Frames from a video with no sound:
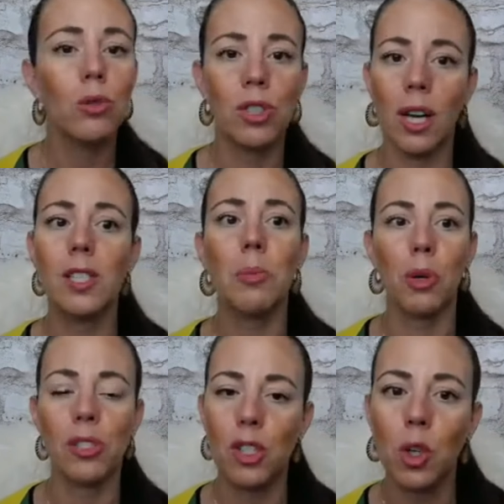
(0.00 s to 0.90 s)
who does
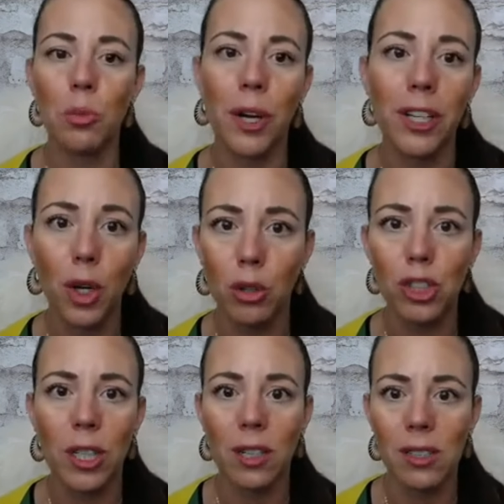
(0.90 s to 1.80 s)
personal brand
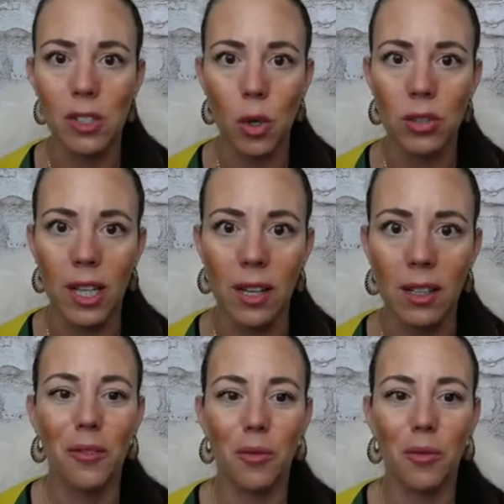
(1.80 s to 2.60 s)
coaching and consulting.